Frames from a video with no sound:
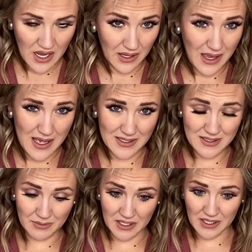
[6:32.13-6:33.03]
Again,
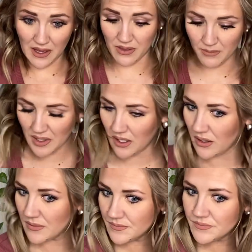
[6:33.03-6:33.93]
split it down the
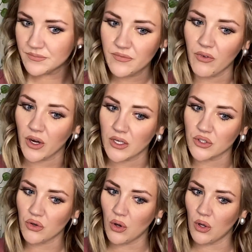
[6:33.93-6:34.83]
middle for
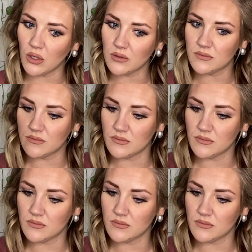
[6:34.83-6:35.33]
control.